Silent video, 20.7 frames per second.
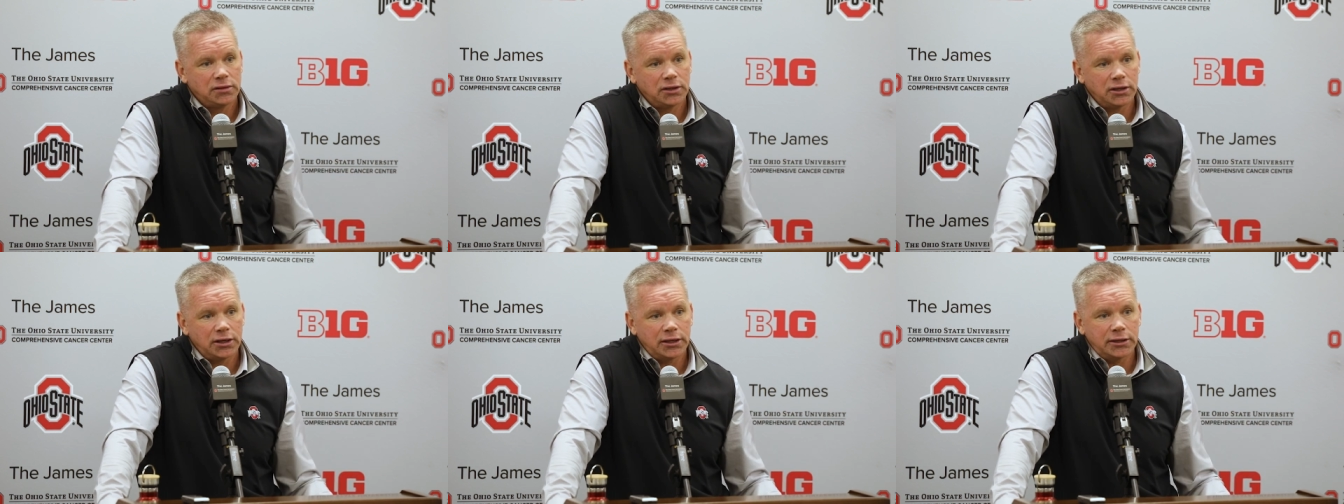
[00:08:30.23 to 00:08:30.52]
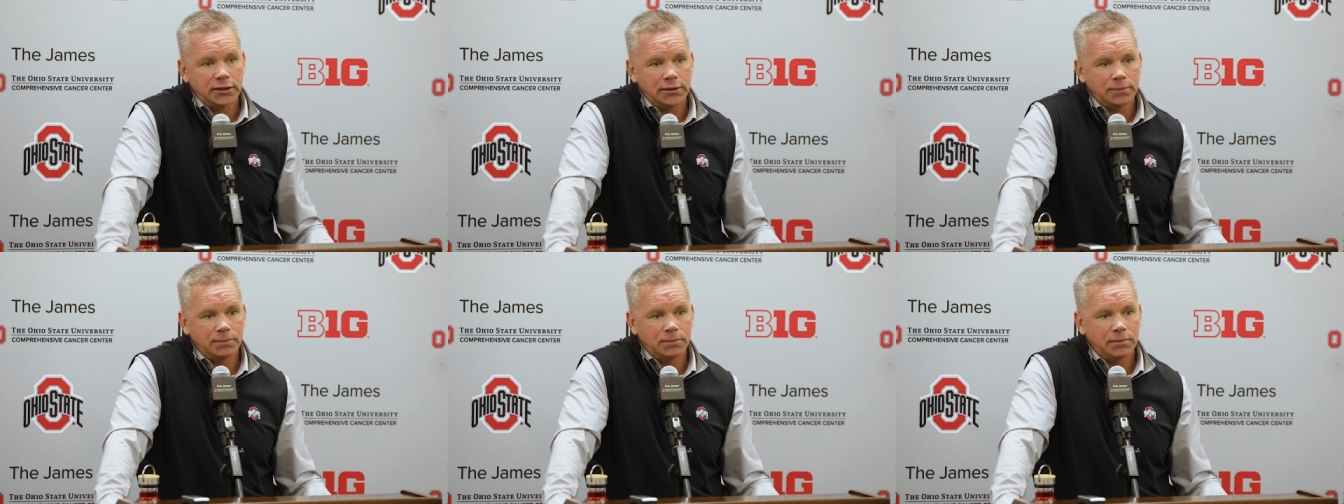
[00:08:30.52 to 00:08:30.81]

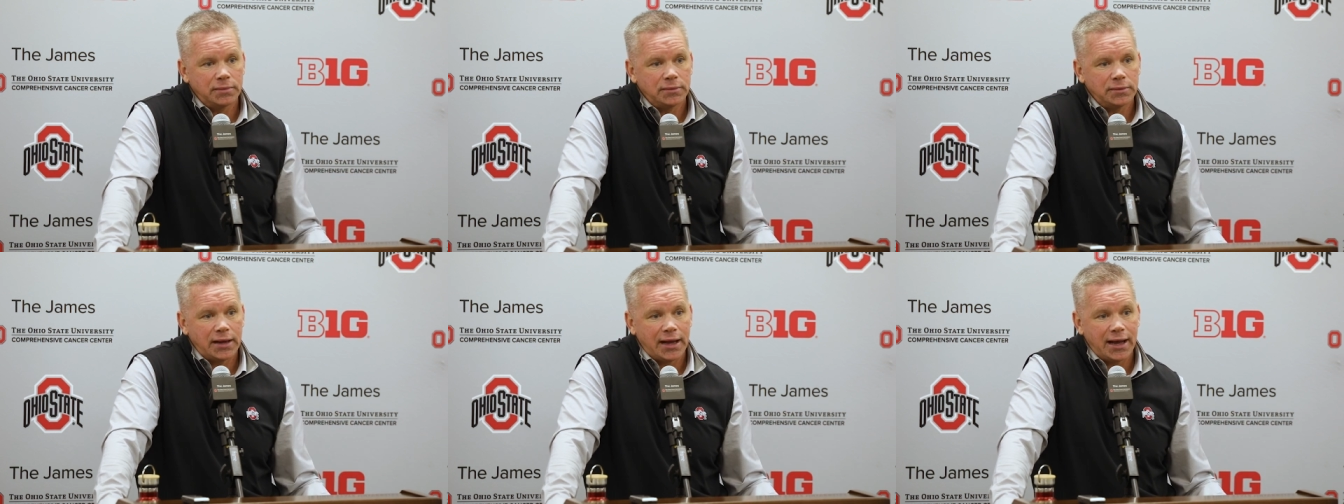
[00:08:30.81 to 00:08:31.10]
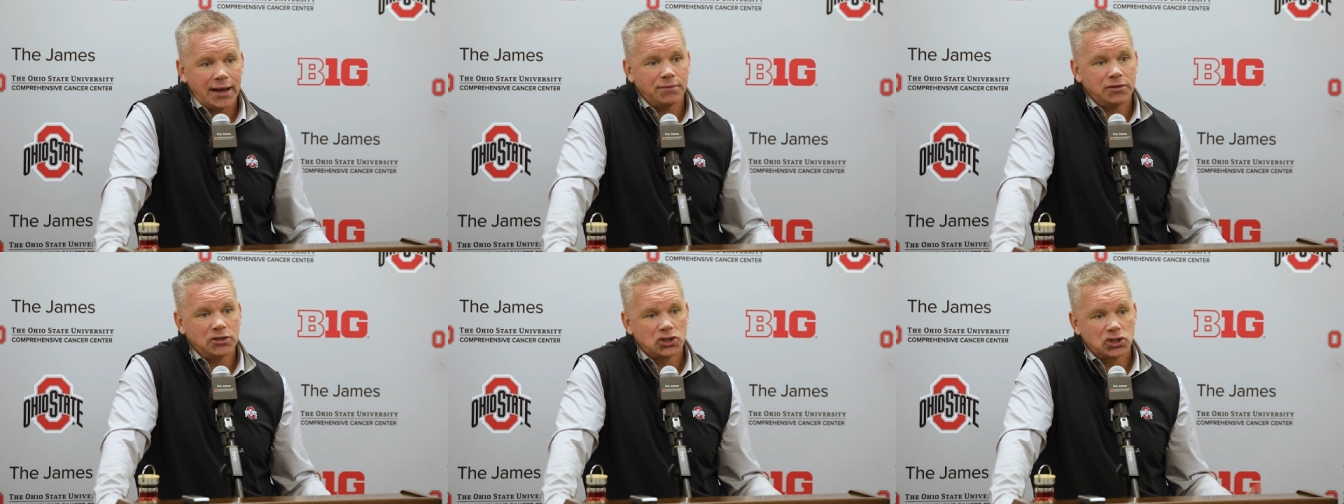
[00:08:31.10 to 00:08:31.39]
Um,
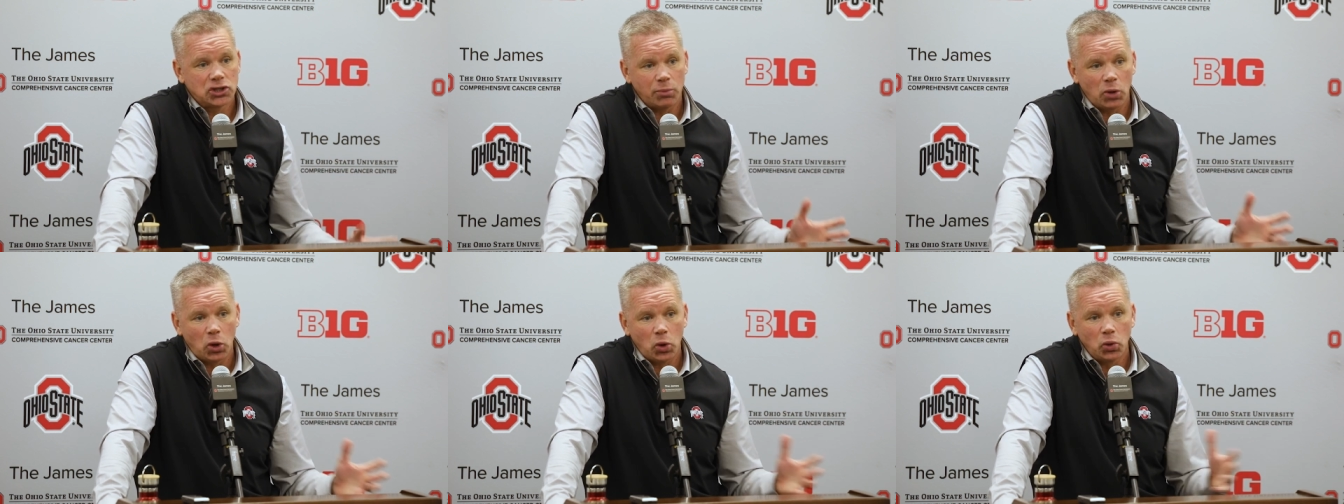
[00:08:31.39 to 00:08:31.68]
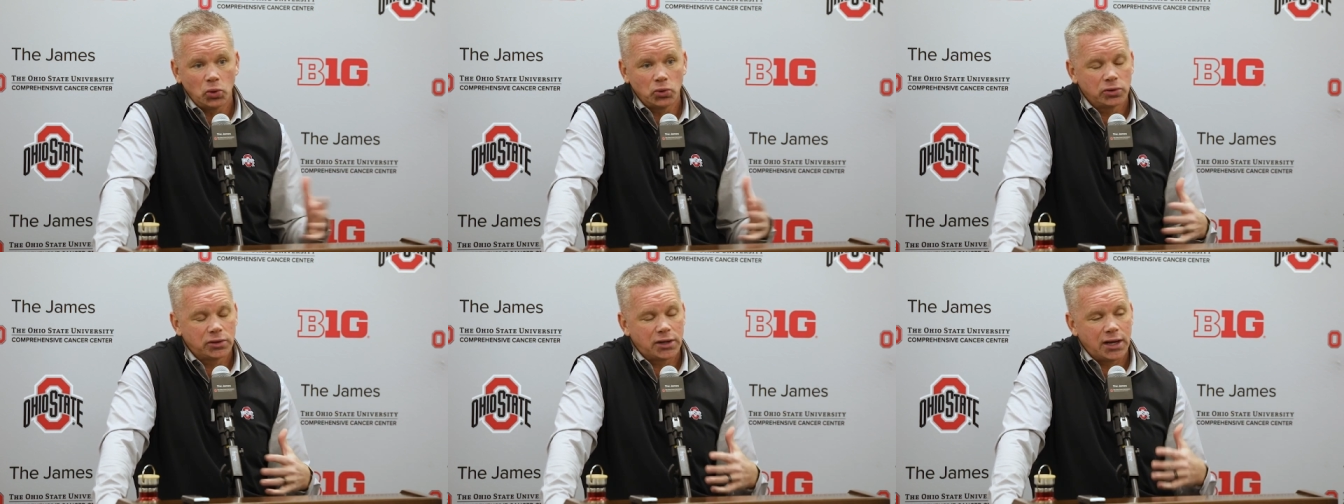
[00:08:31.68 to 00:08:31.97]
having some
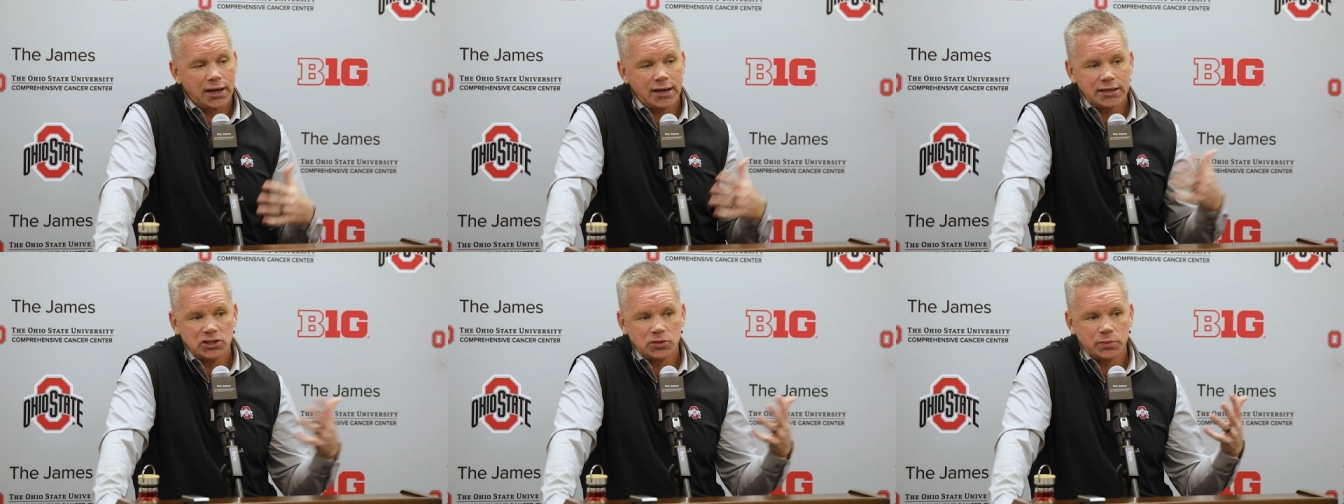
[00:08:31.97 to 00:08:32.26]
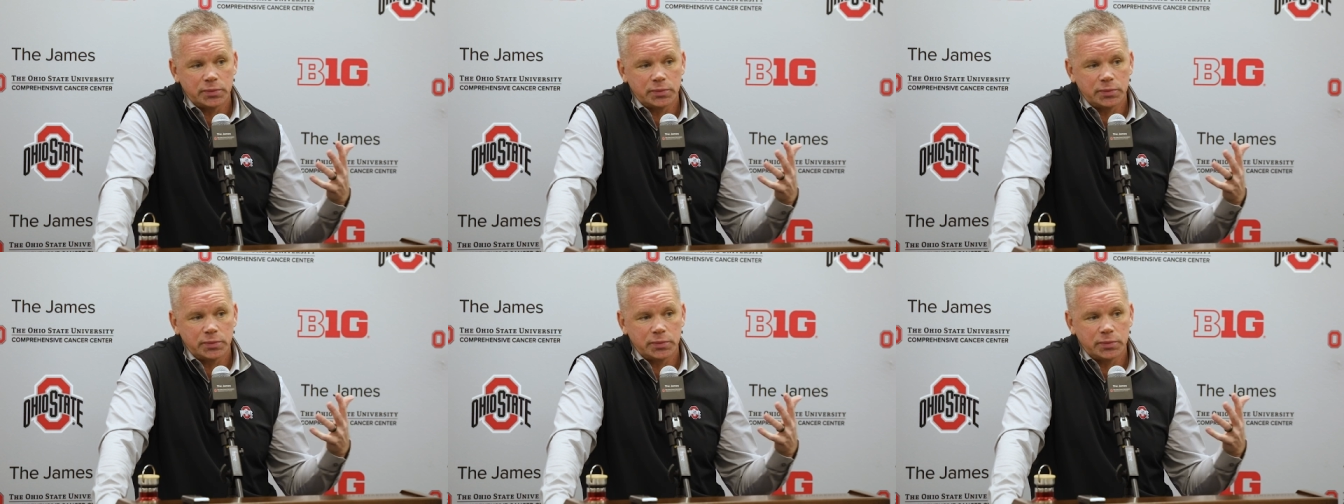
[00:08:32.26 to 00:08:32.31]
older guys,